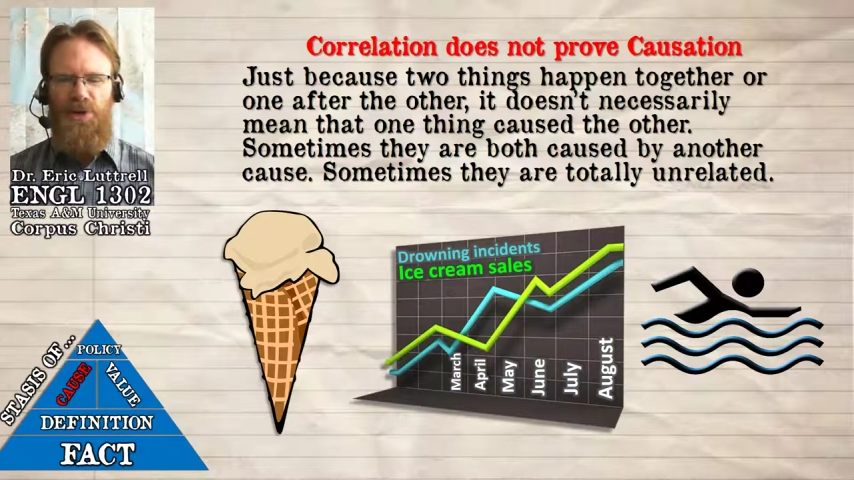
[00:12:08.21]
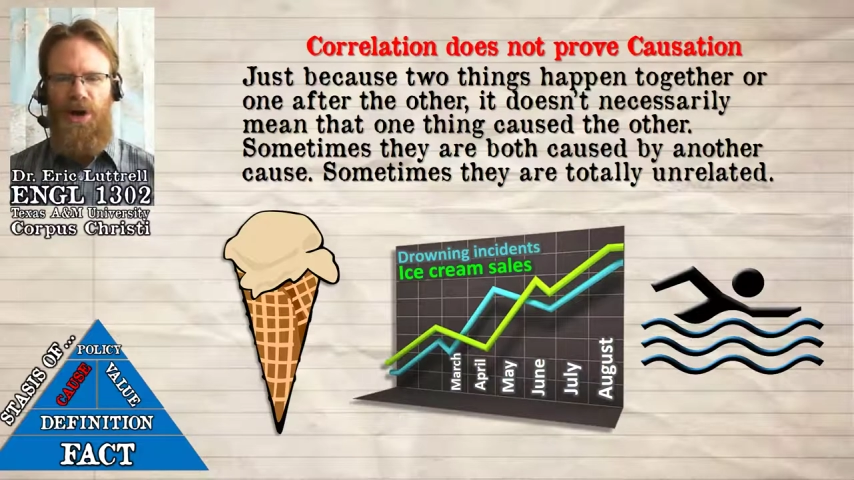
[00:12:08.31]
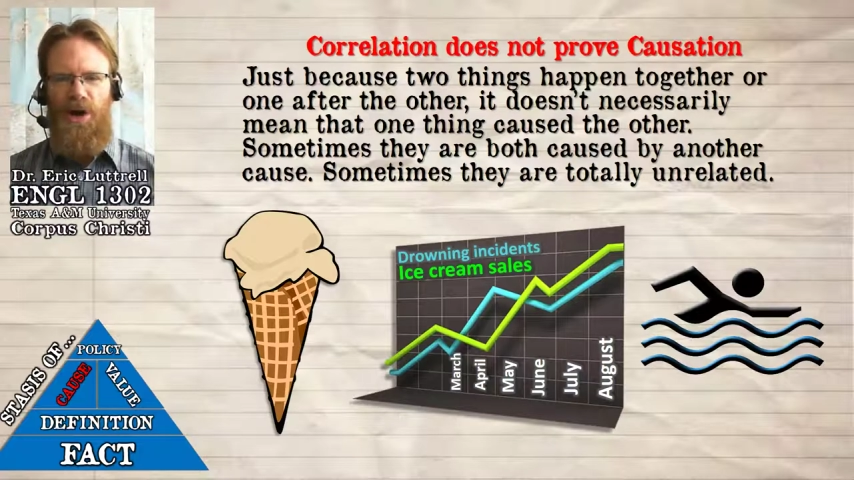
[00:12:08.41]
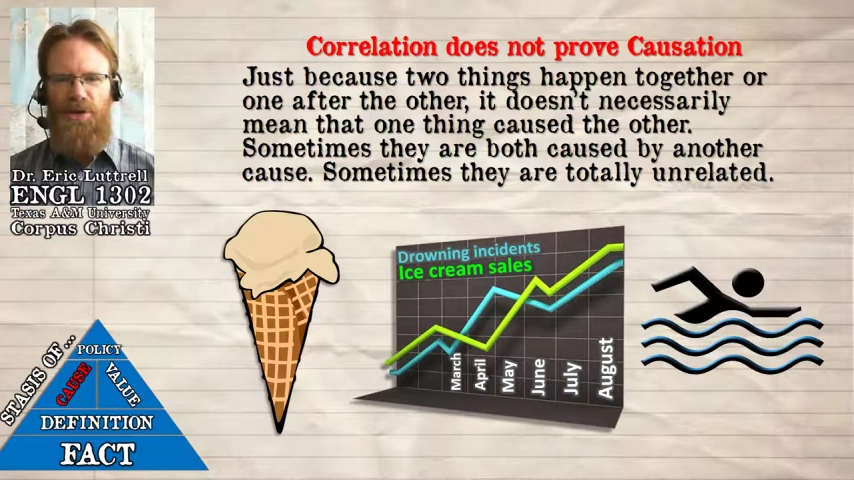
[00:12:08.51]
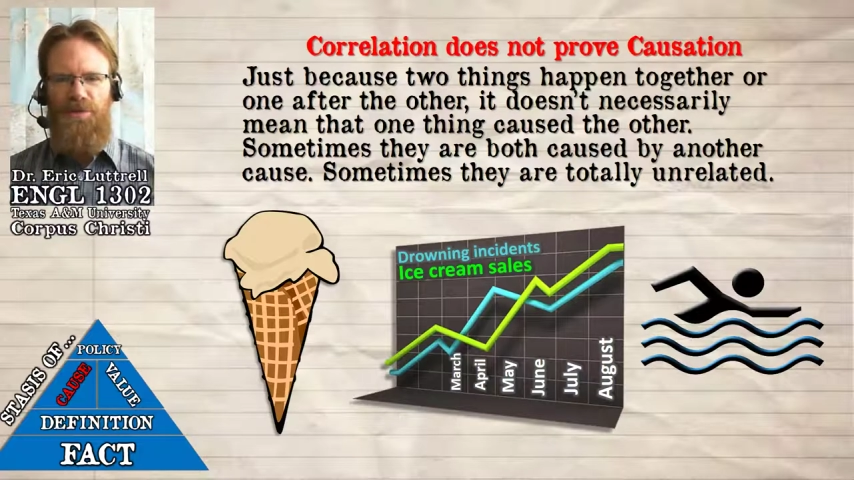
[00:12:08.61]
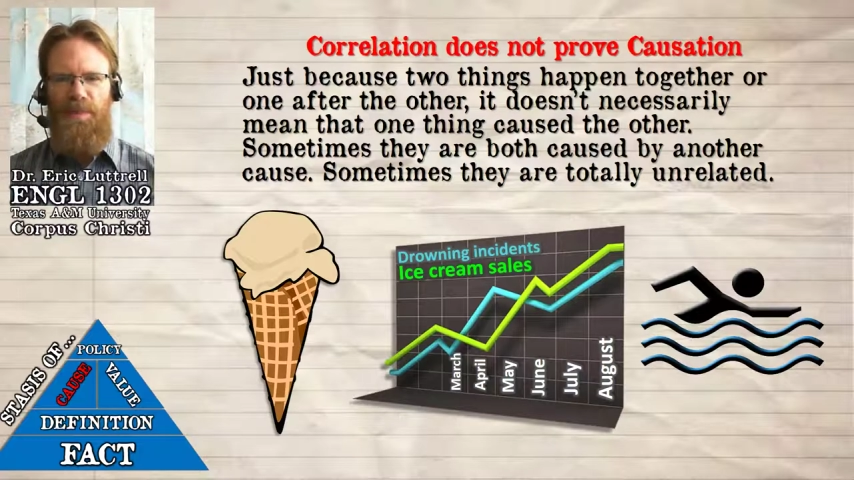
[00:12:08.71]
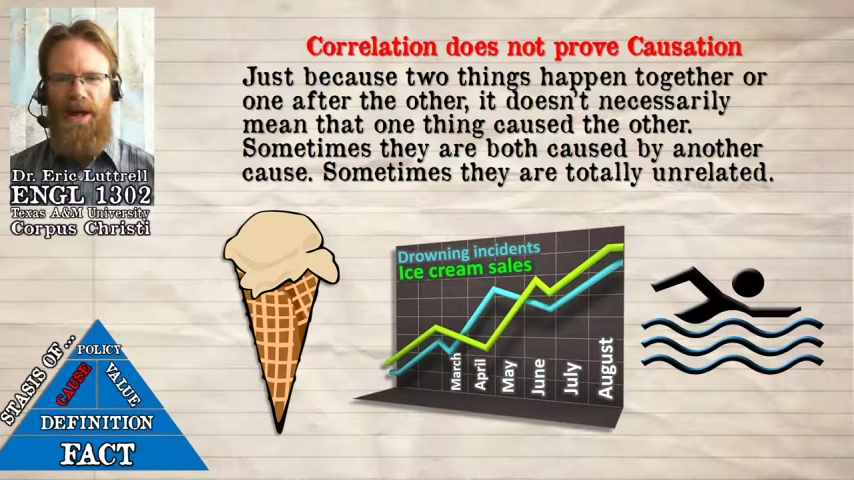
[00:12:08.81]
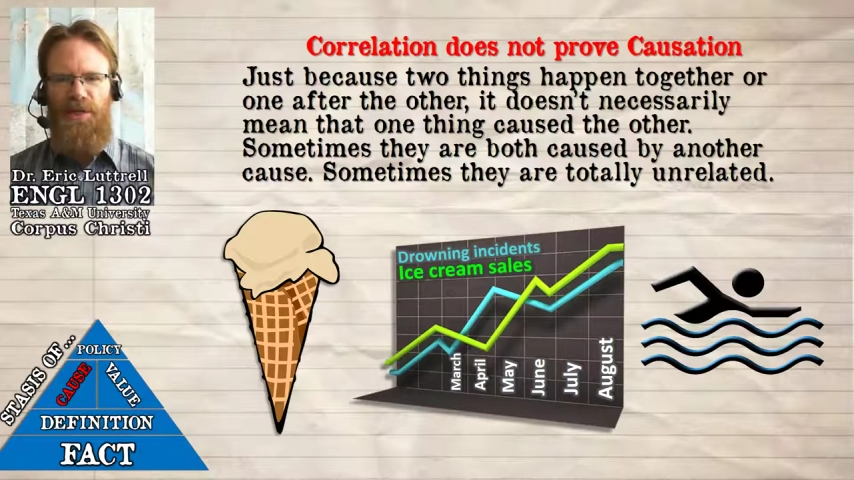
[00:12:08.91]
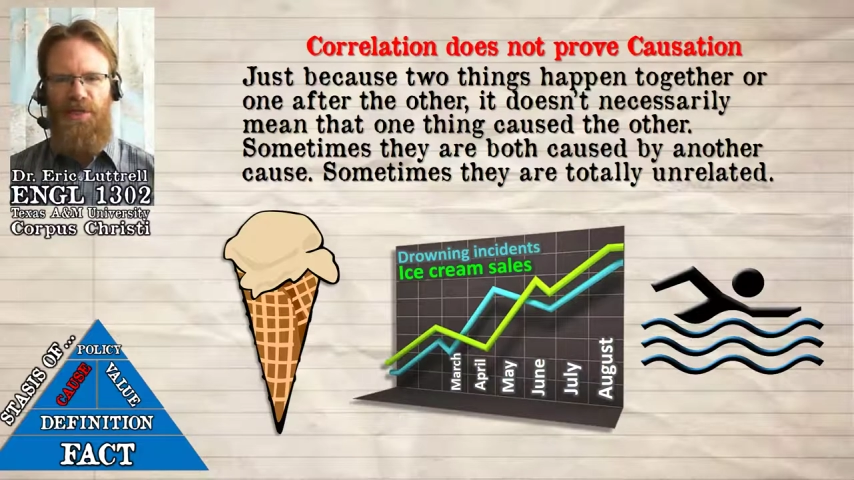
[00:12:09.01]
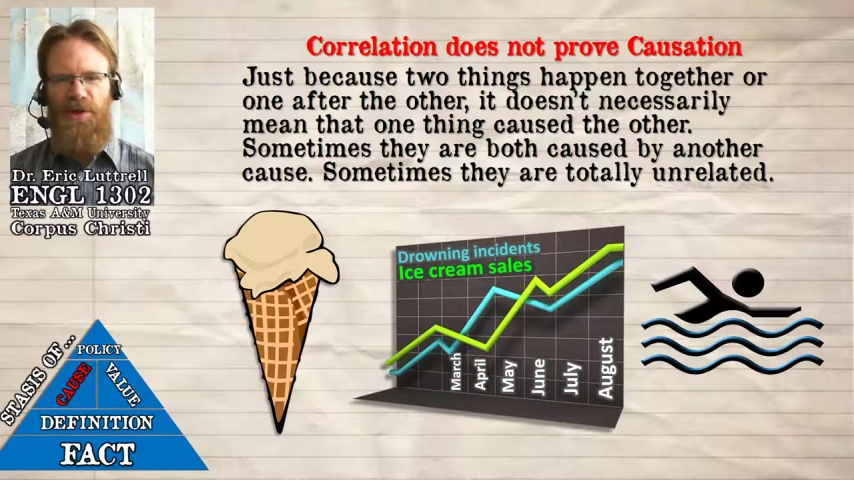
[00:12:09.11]
caused by
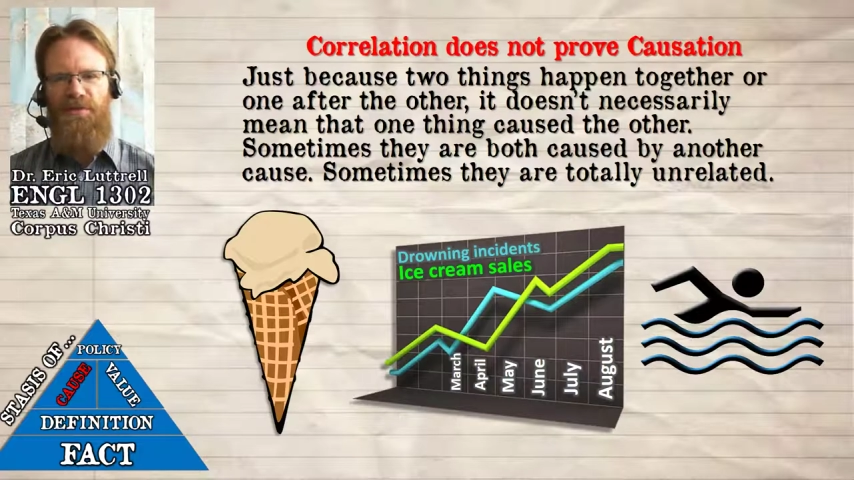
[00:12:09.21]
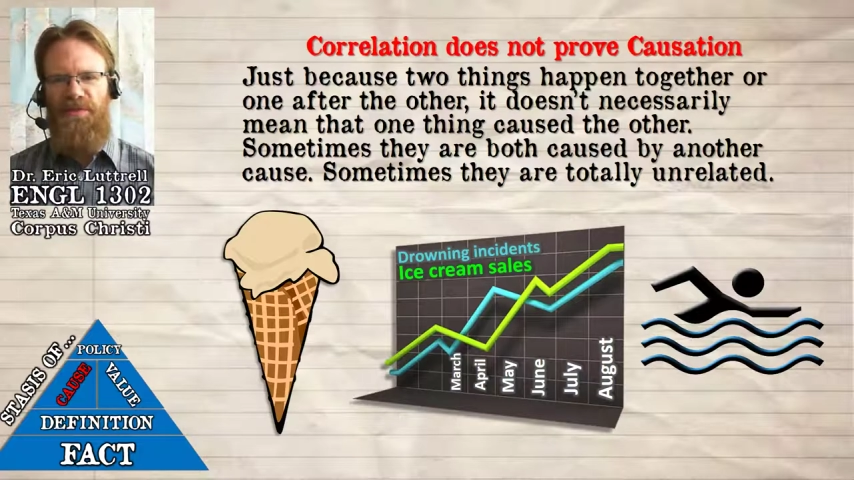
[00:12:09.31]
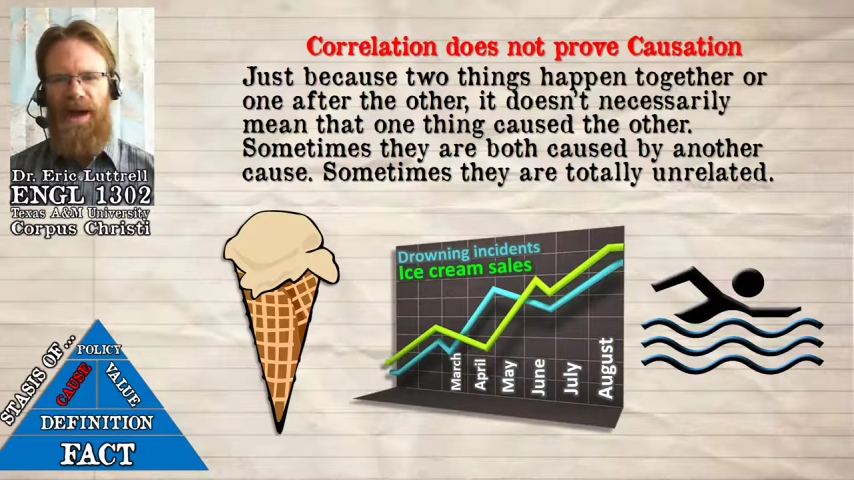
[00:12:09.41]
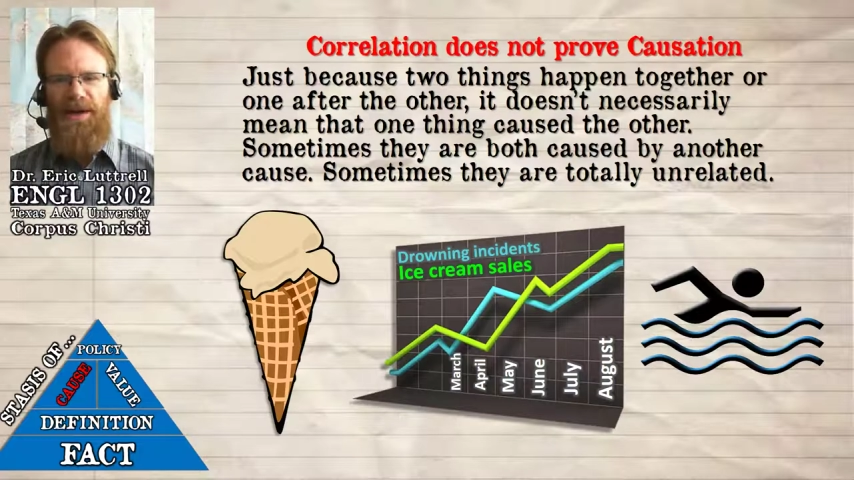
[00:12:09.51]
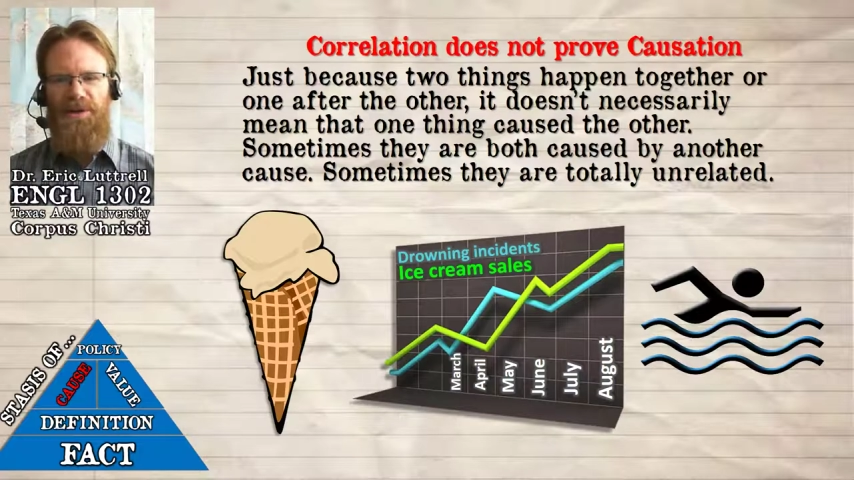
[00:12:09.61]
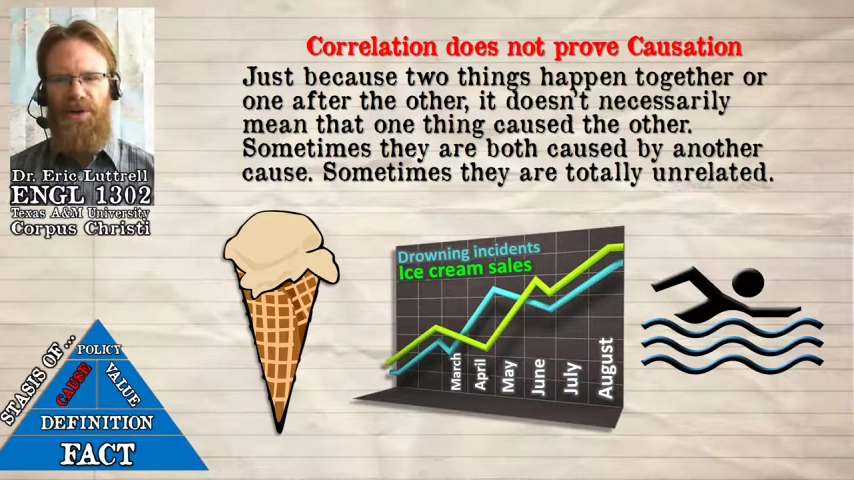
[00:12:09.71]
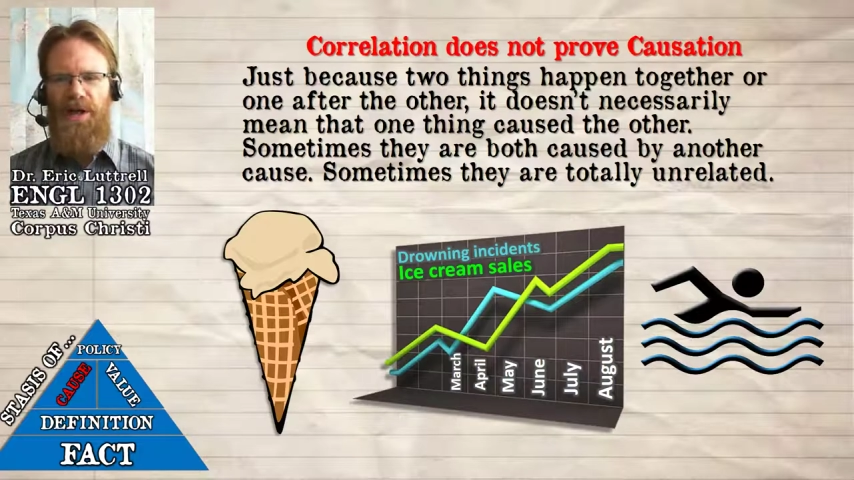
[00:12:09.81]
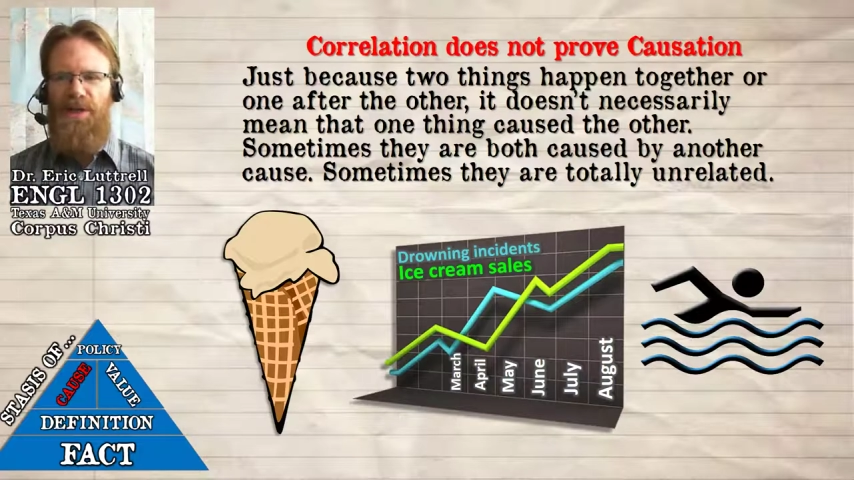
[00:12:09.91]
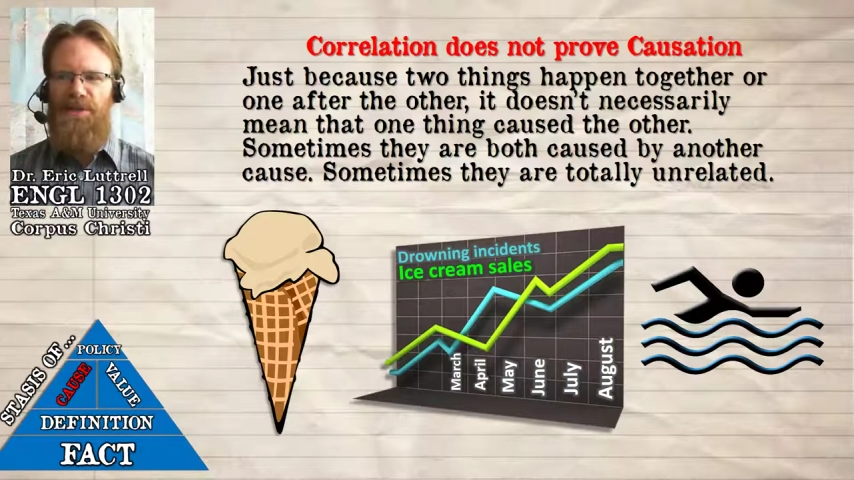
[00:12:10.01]
a third factor